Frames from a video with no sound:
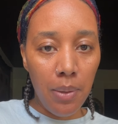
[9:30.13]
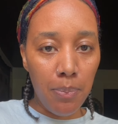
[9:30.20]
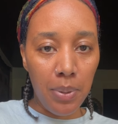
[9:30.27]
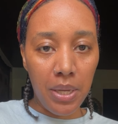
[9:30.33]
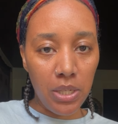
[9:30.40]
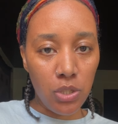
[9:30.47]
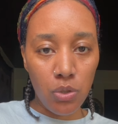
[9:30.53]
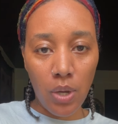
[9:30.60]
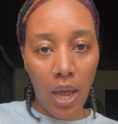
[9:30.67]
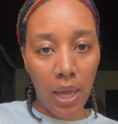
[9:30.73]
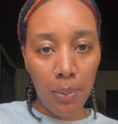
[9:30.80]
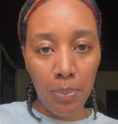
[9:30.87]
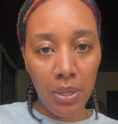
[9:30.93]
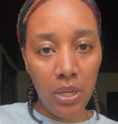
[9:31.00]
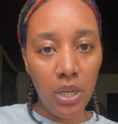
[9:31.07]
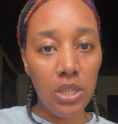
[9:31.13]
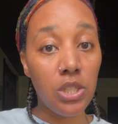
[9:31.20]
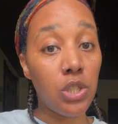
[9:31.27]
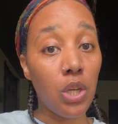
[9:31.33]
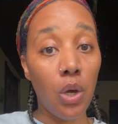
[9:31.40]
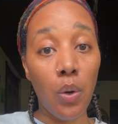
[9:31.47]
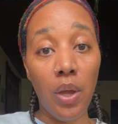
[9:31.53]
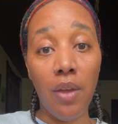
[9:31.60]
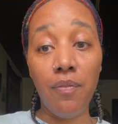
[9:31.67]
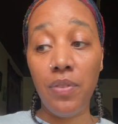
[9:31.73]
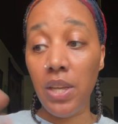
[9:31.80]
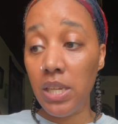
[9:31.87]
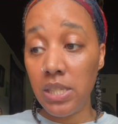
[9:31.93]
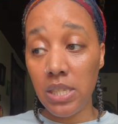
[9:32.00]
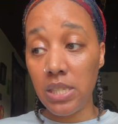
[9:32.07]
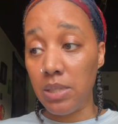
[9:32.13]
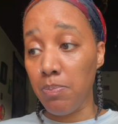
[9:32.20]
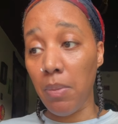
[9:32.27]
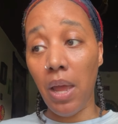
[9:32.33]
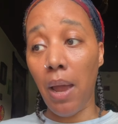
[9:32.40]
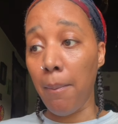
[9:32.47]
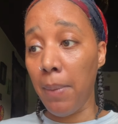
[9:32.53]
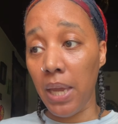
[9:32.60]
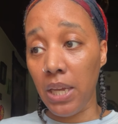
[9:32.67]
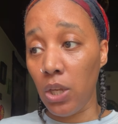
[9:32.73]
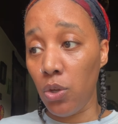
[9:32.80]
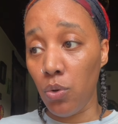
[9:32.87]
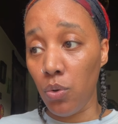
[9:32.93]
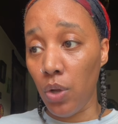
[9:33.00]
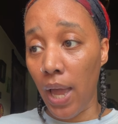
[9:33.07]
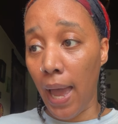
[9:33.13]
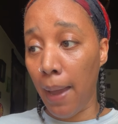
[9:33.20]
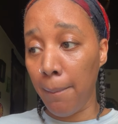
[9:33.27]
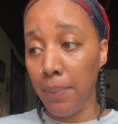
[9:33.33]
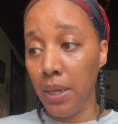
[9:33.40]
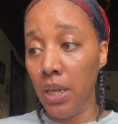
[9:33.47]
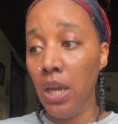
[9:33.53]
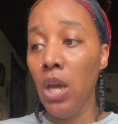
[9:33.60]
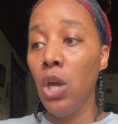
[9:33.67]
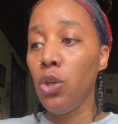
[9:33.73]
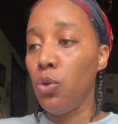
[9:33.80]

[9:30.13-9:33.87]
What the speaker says: Because you got to be good. So if this is not making you happy,